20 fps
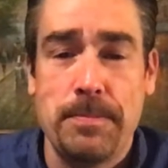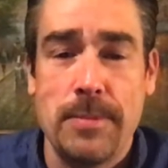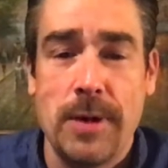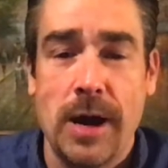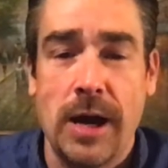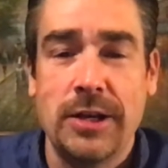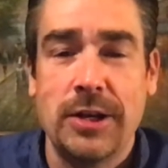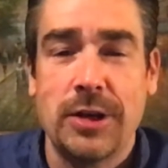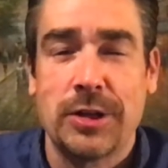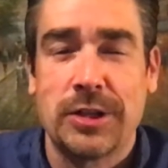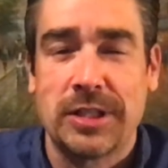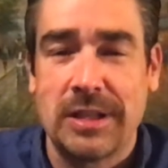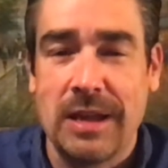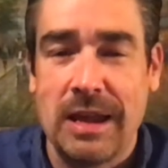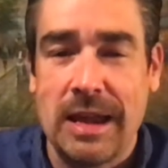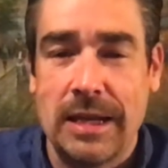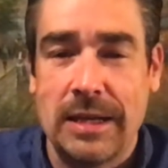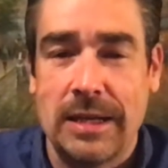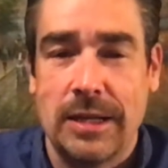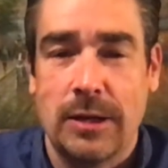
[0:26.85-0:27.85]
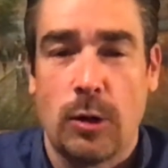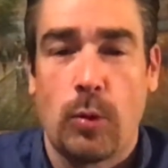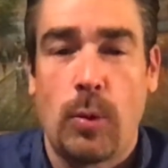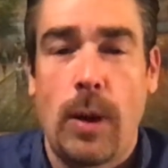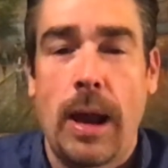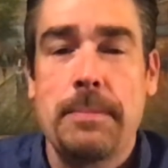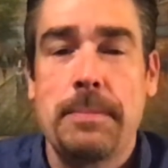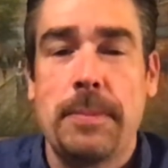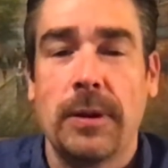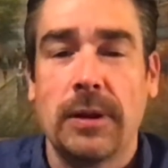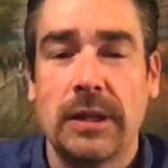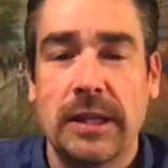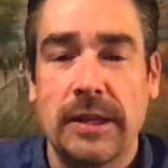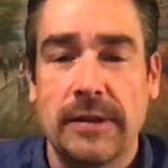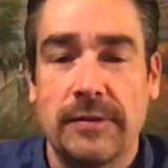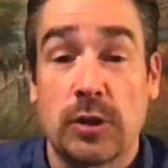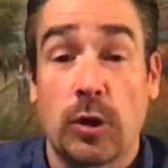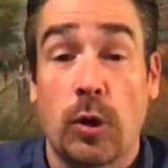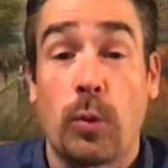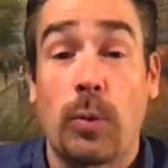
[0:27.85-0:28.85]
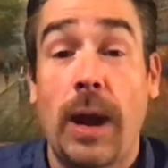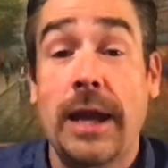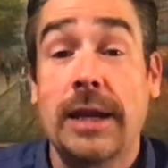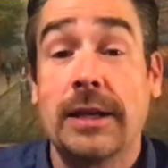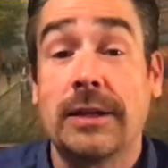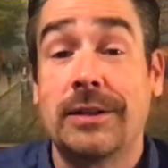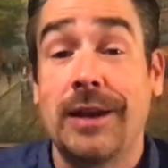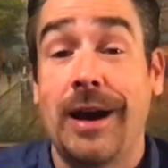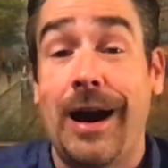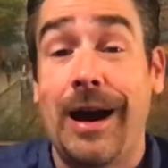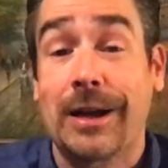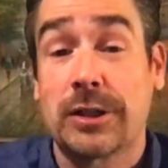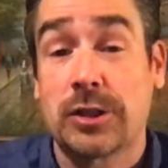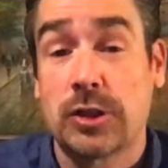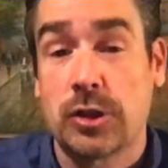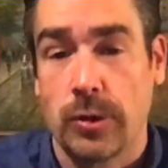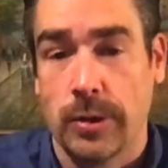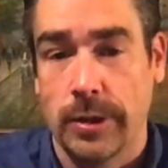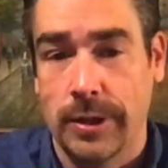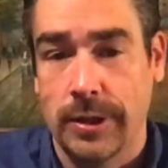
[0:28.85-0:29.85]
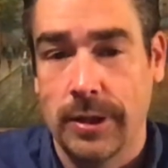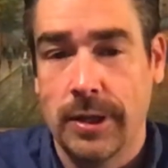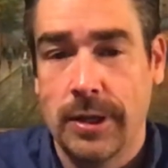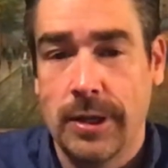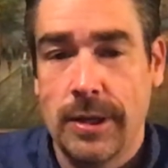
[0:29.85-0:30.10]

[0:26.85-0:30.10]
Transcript: understanding or right beliefs or right doctrine